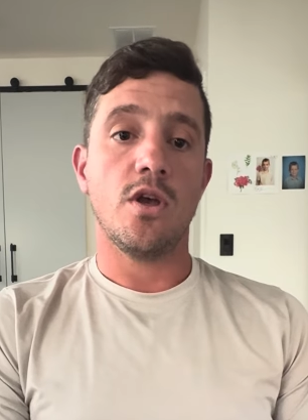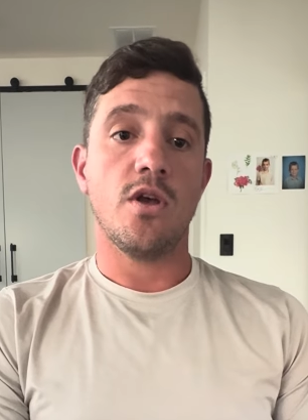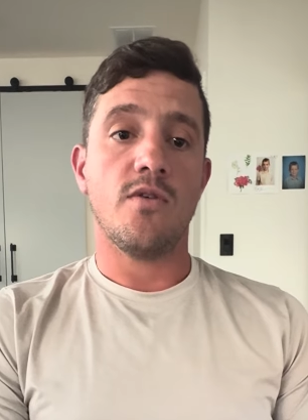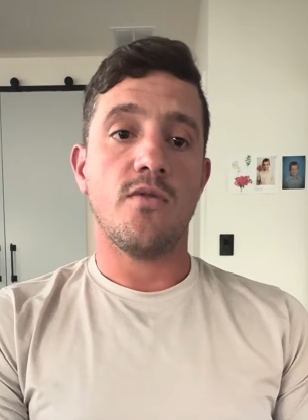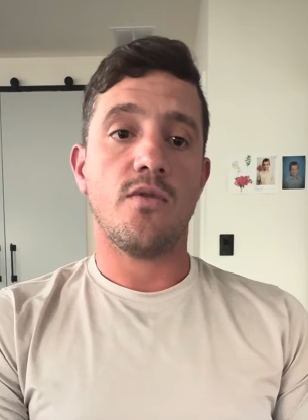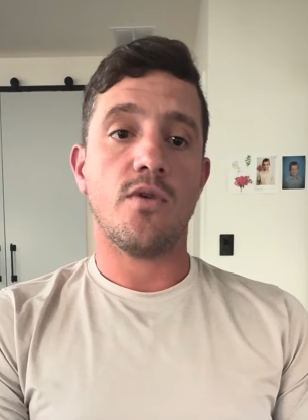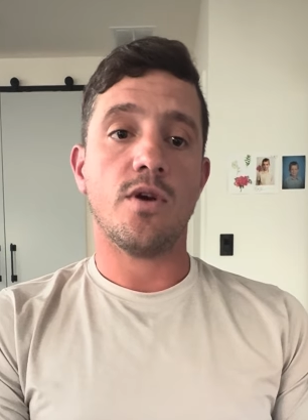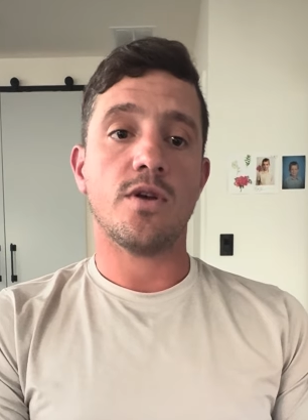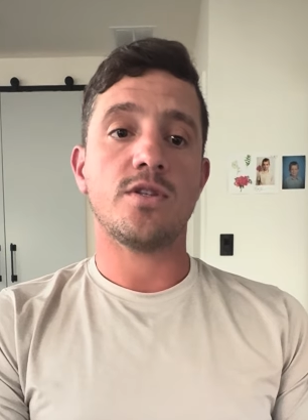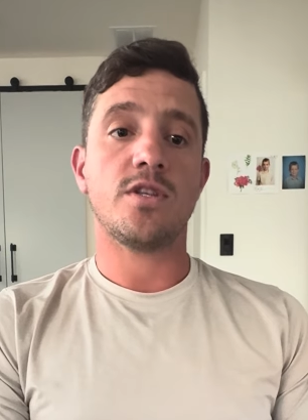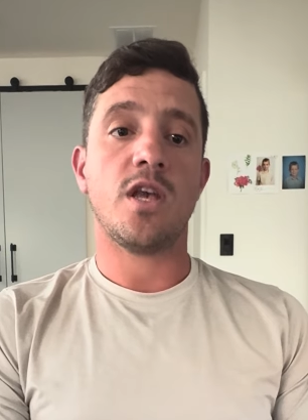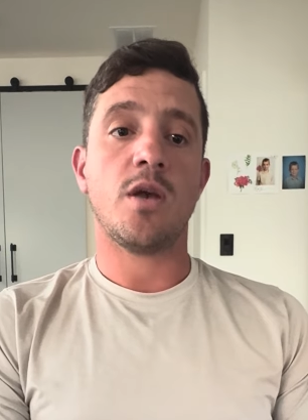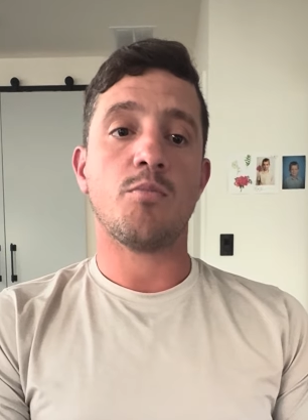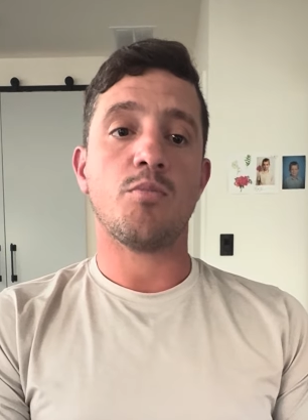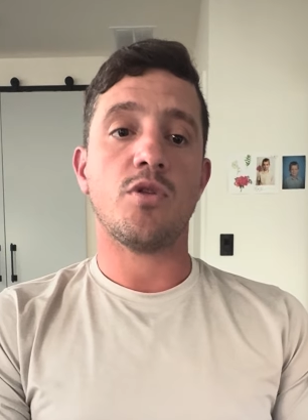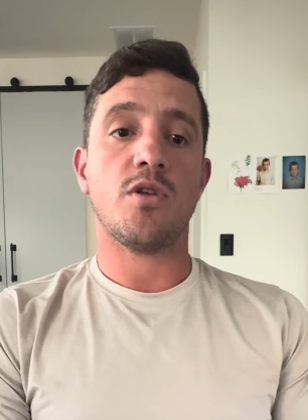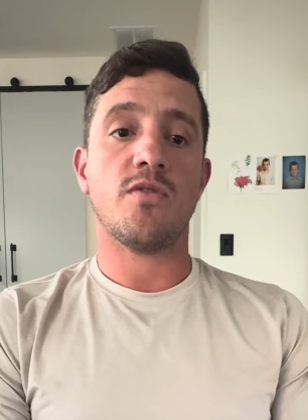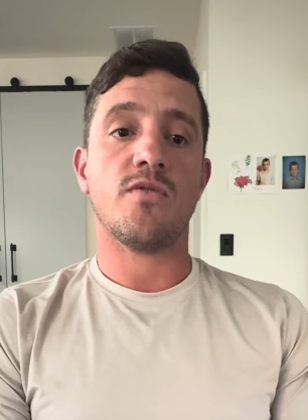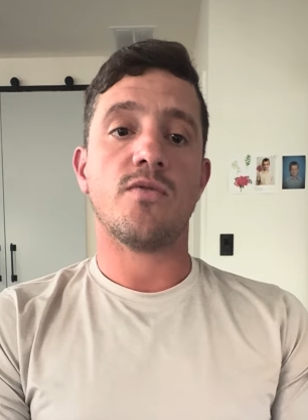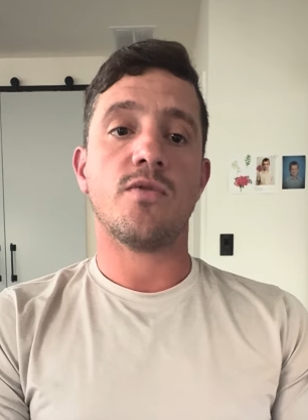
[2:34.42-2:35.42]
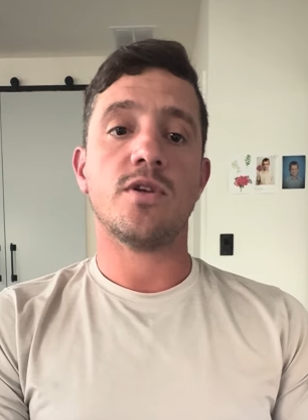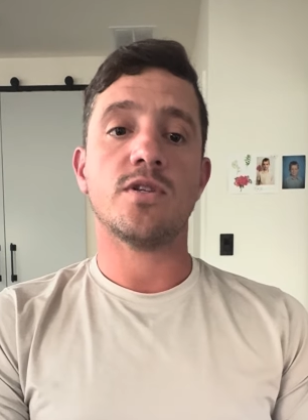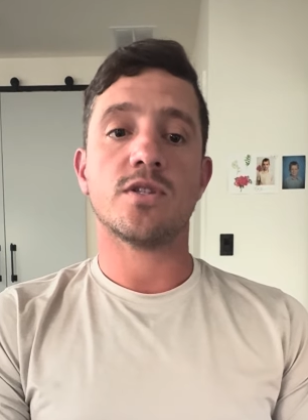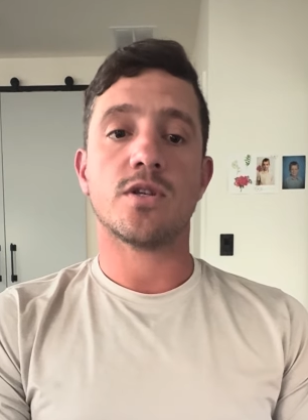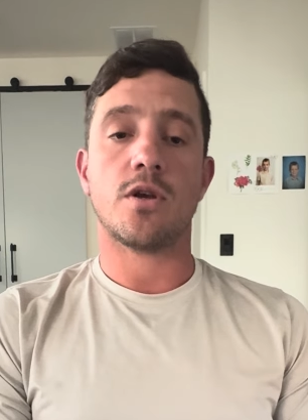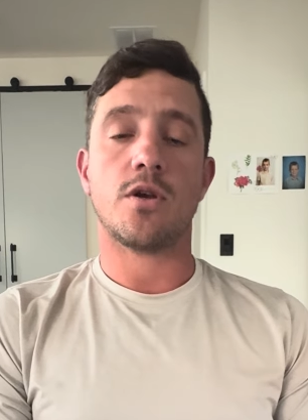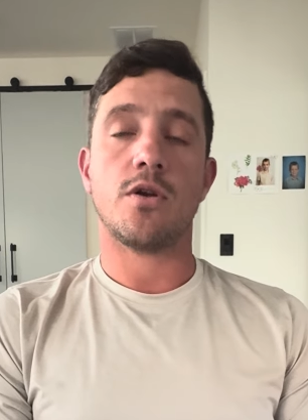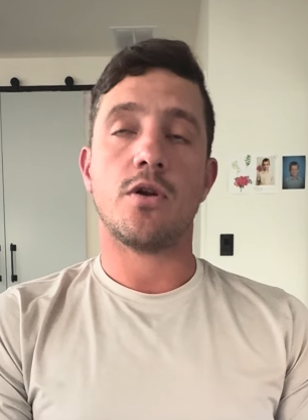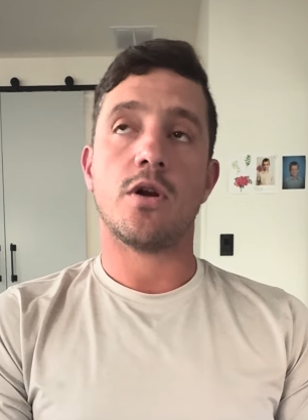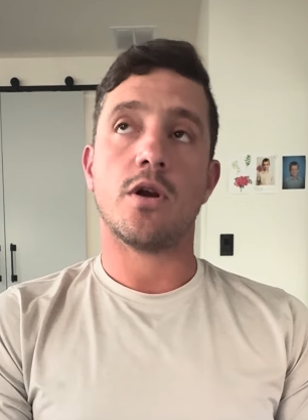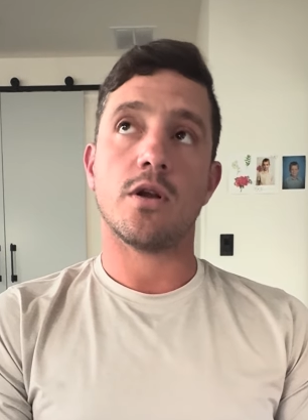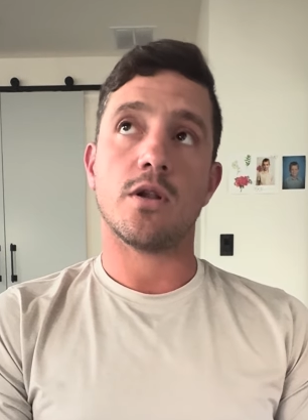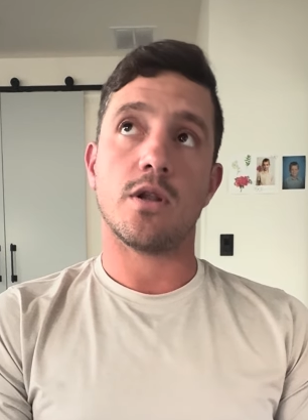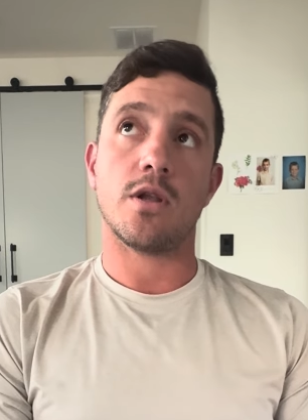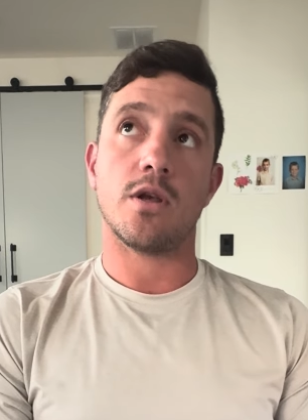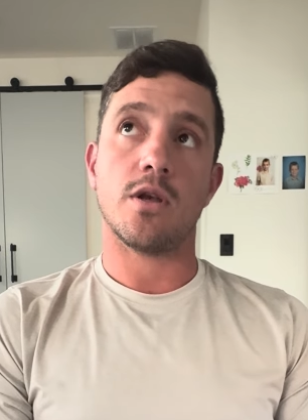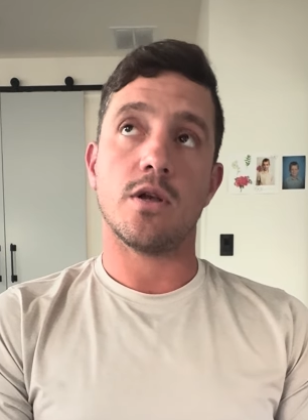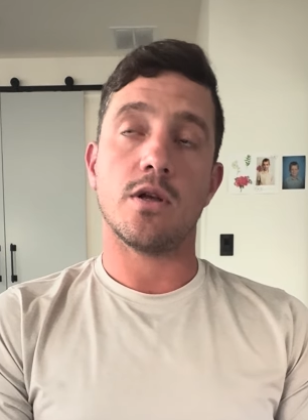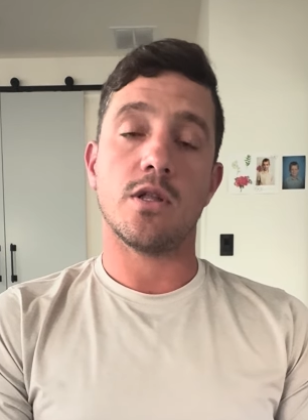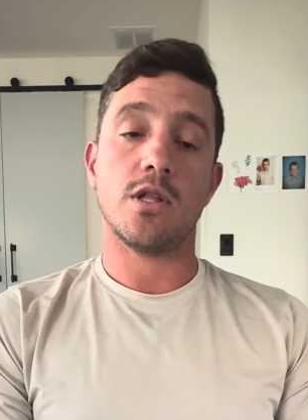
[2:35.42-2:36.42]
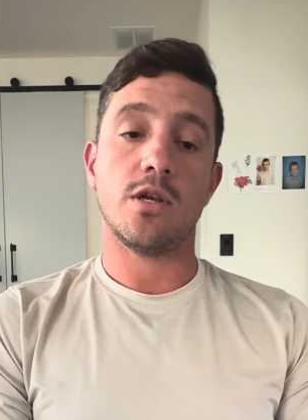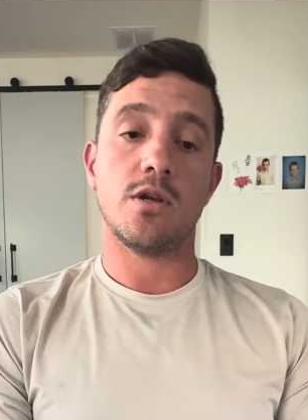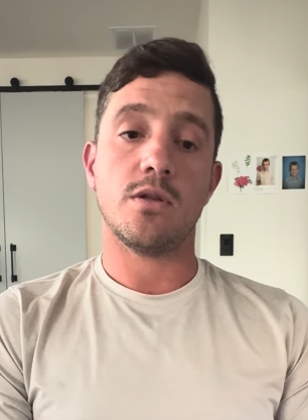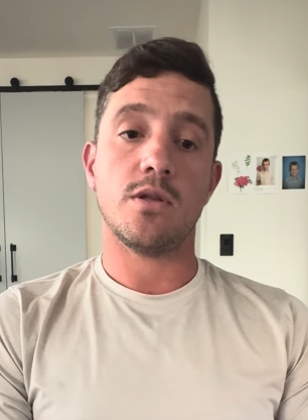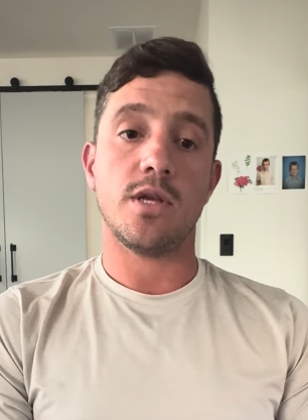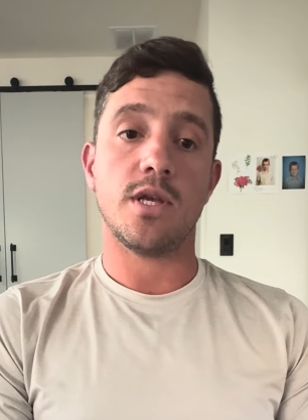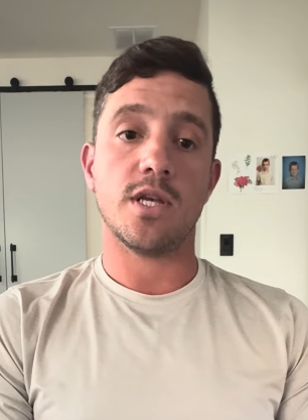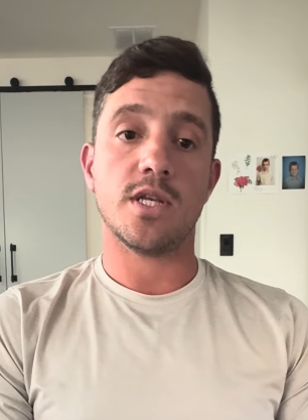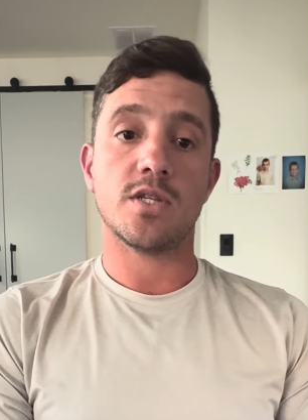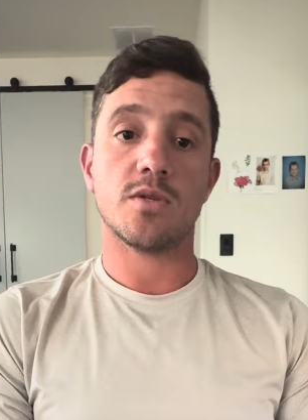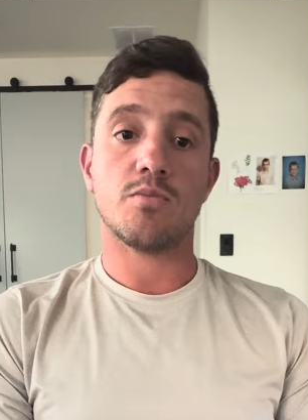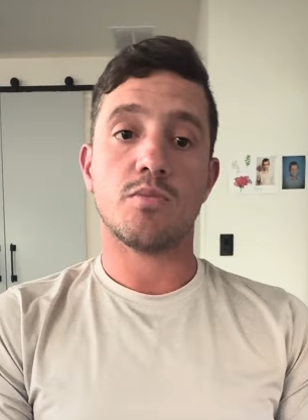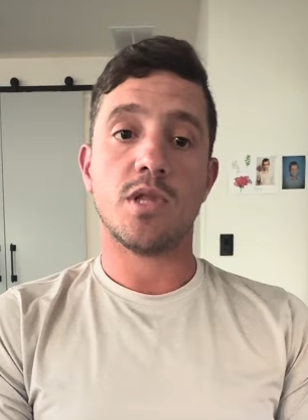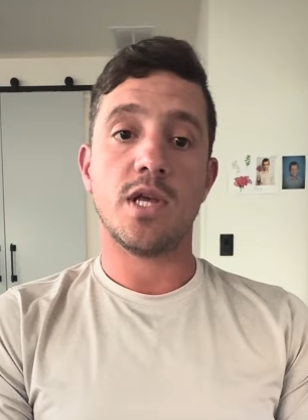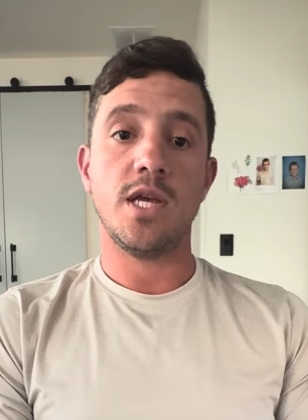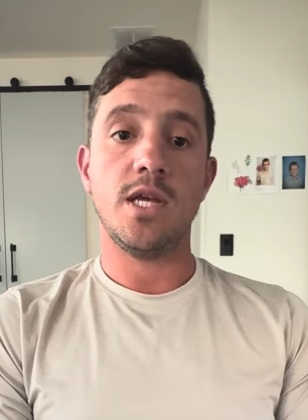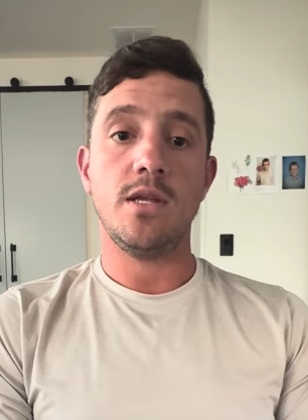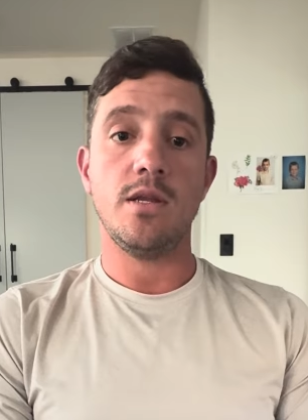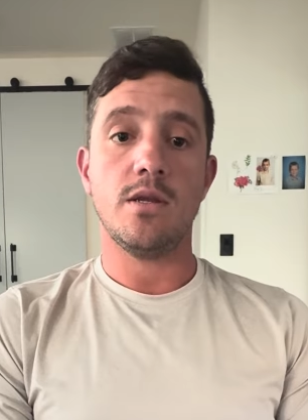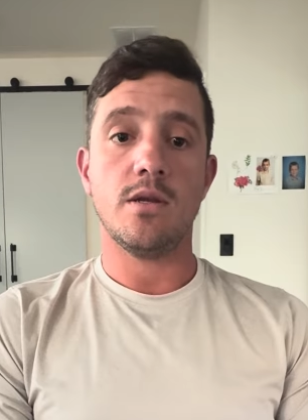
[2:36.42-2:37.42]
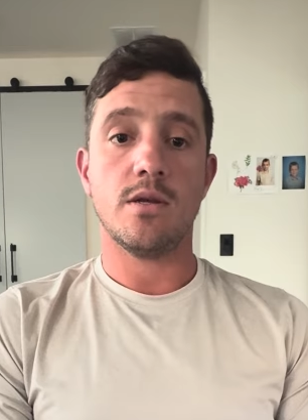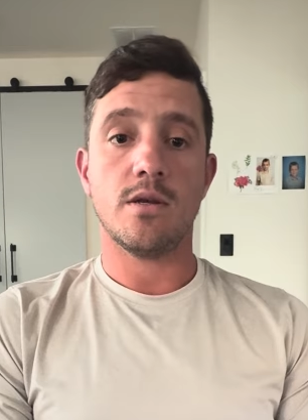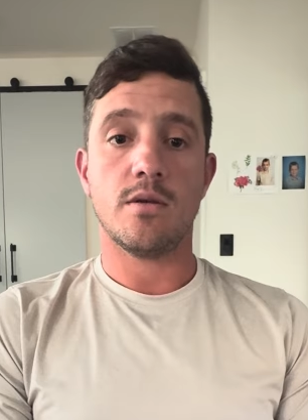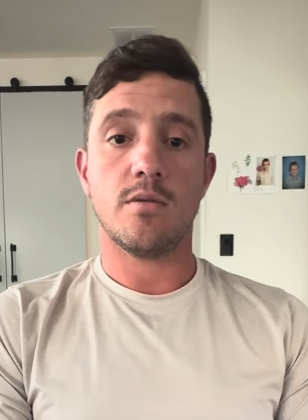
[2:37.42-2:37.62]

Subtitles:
For example, if risks are not clearly explained,